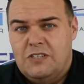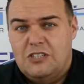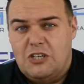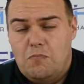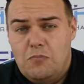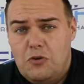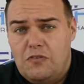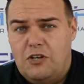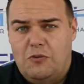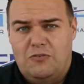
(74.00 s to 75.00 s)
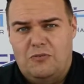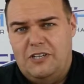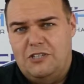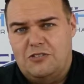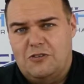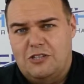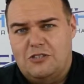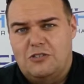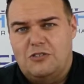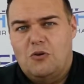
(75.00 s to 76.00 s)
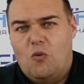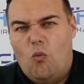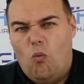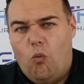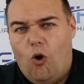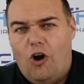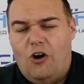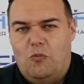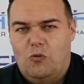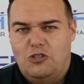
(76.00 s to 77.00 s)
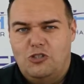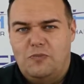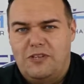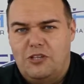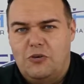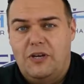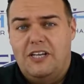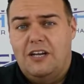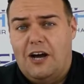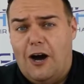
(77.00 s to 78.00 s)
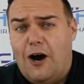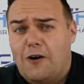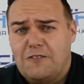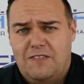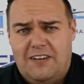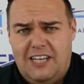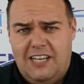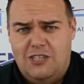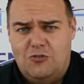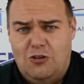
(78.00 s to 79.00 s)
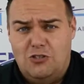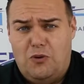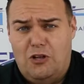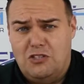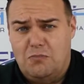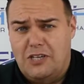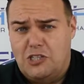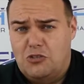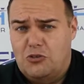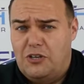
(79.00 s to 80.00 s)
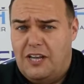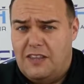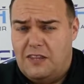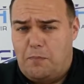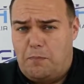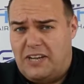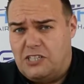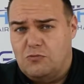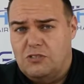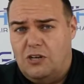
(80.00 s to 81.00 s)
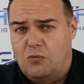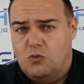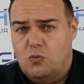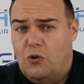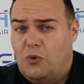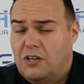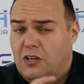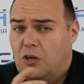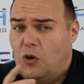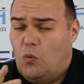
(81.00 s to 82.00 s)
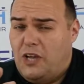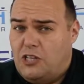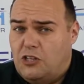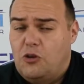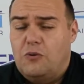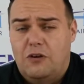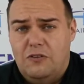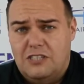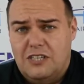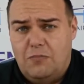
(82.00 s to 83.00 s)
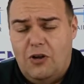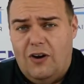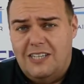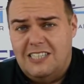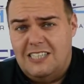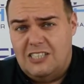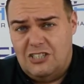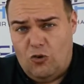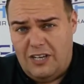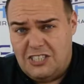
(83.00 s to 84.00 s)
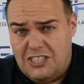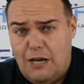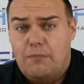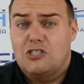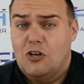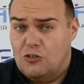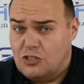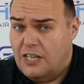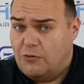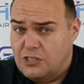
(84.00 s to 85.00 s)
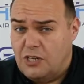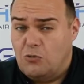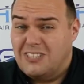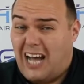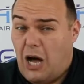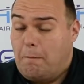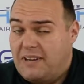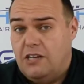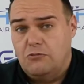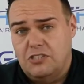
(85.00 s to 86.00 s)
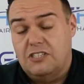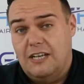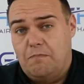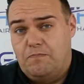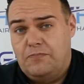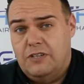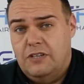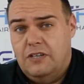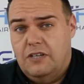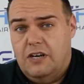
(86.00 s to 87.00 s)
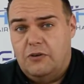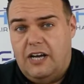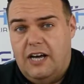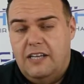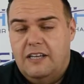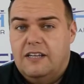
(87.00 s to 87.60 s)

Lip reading: So moving on from the instructions, what would you be doing after you've had a hair transplant to make sure you get the best results? Well, we do know that some guys can try and sabotage their results unbeknownst to them, okay?